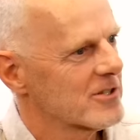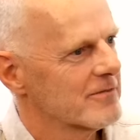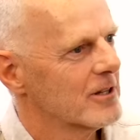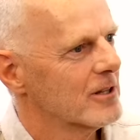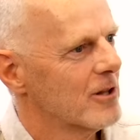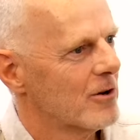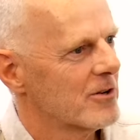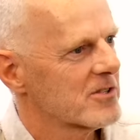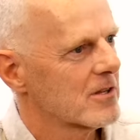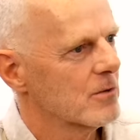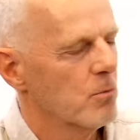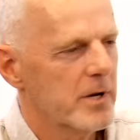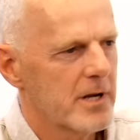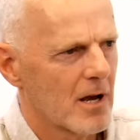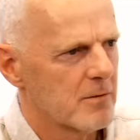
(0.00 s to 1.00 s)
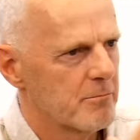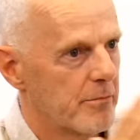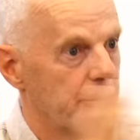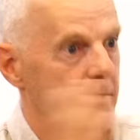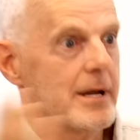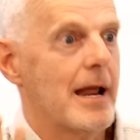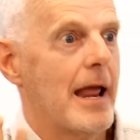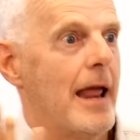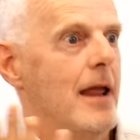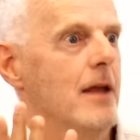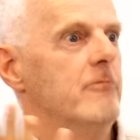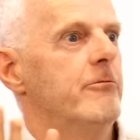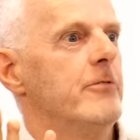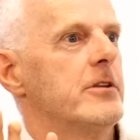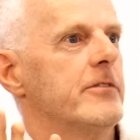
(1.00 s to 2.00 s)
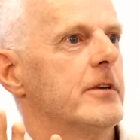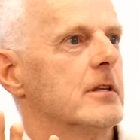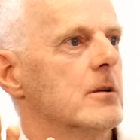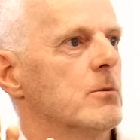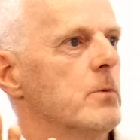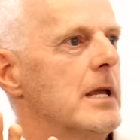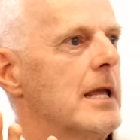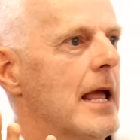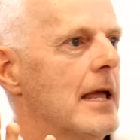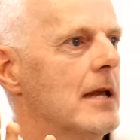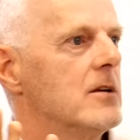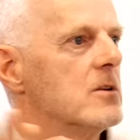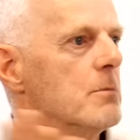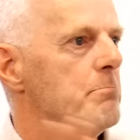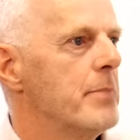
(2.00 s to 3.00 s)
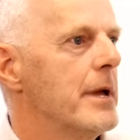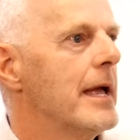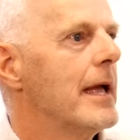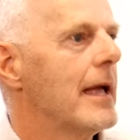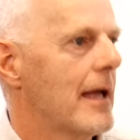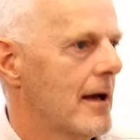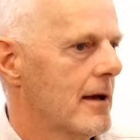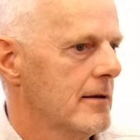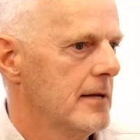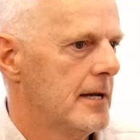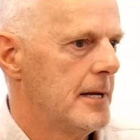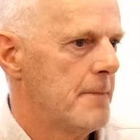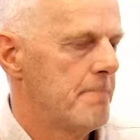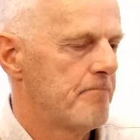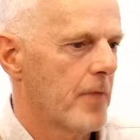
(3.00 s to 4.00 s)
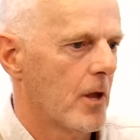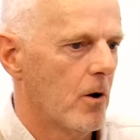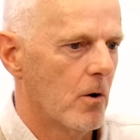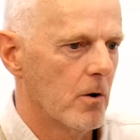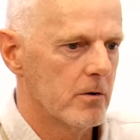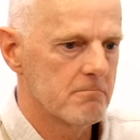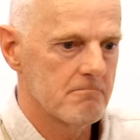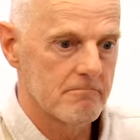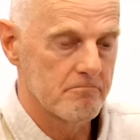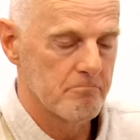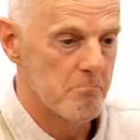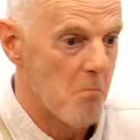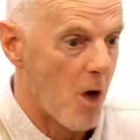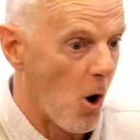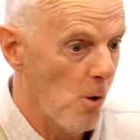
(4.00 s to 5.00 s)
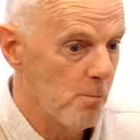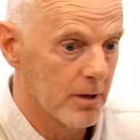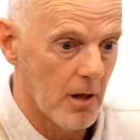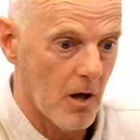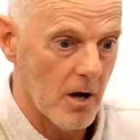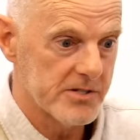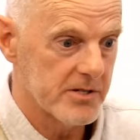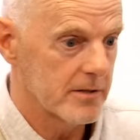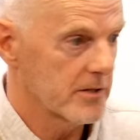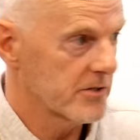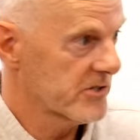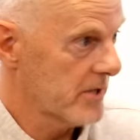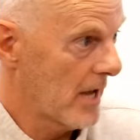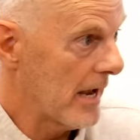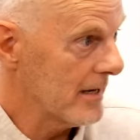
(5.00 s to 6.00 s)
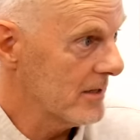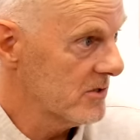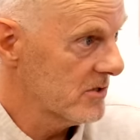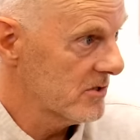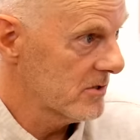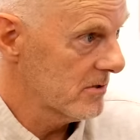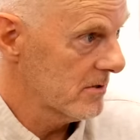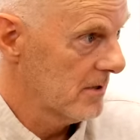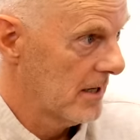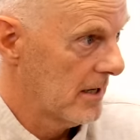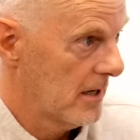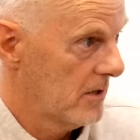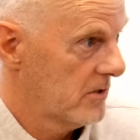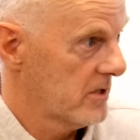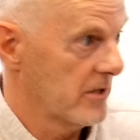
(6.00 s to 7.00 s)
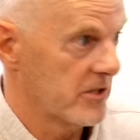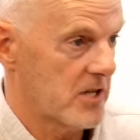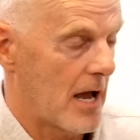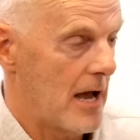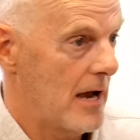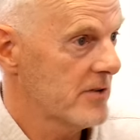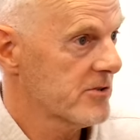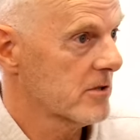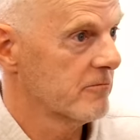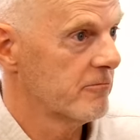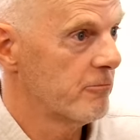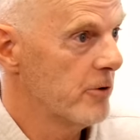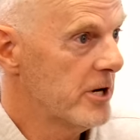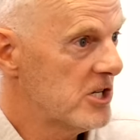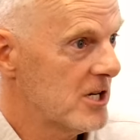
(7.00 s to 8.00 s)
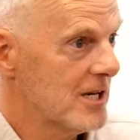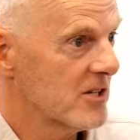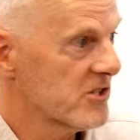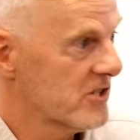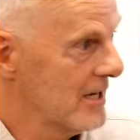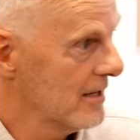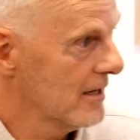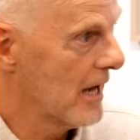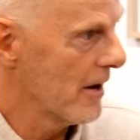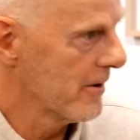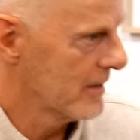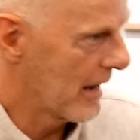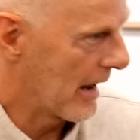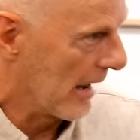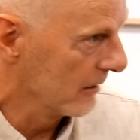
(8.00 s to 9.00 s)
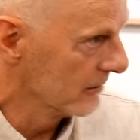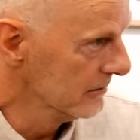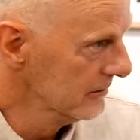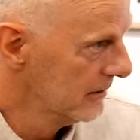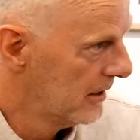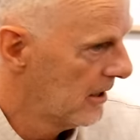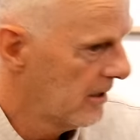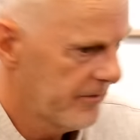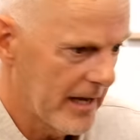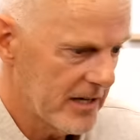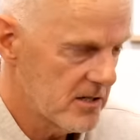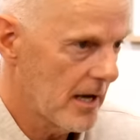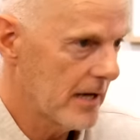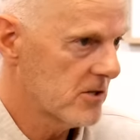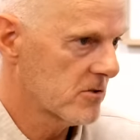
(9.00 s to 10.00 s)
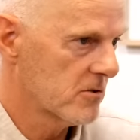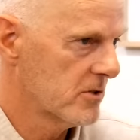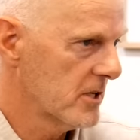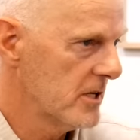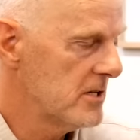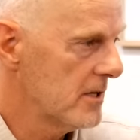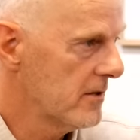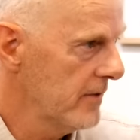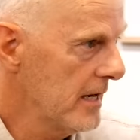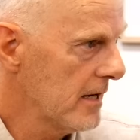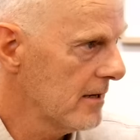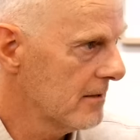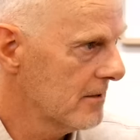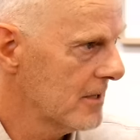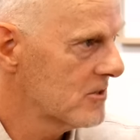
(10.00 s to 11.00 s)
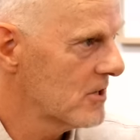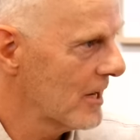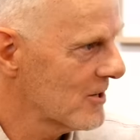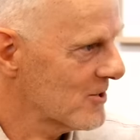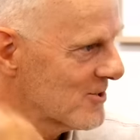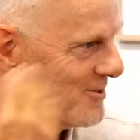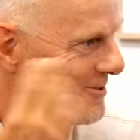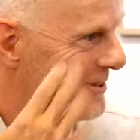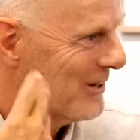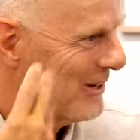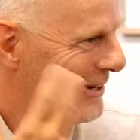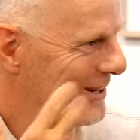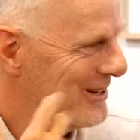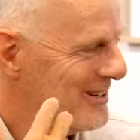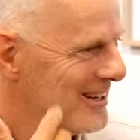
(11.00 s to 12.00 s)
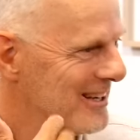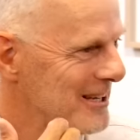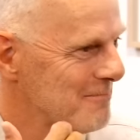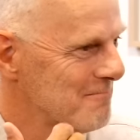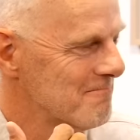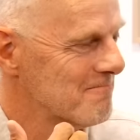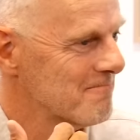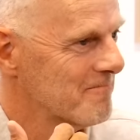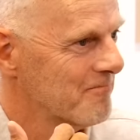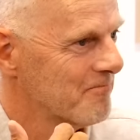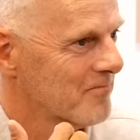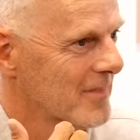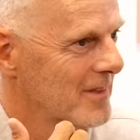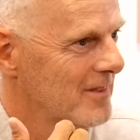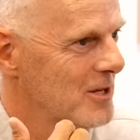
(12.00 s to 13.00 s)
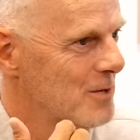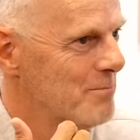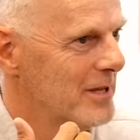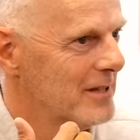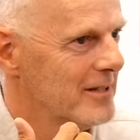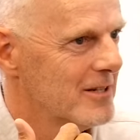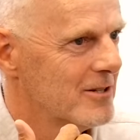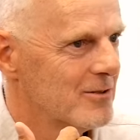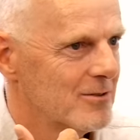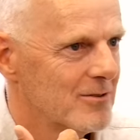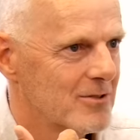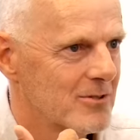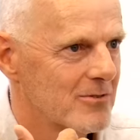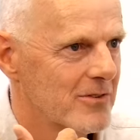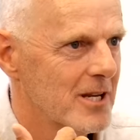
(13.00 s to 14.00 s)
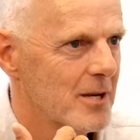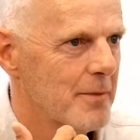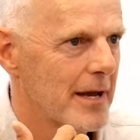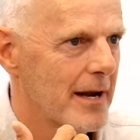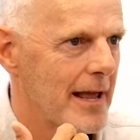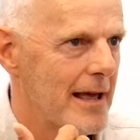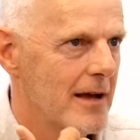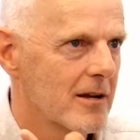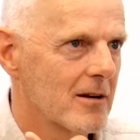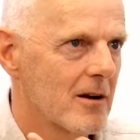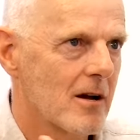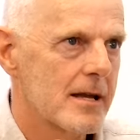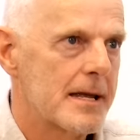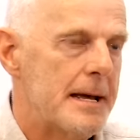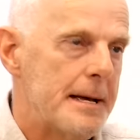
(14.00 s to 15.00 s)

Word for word: of the lost, that we don't bring everything that we can to bear on mobilising the saints to the task of reaching a city going to hell, that takes strategic thinking. That takes um, the ability to, to think about how can I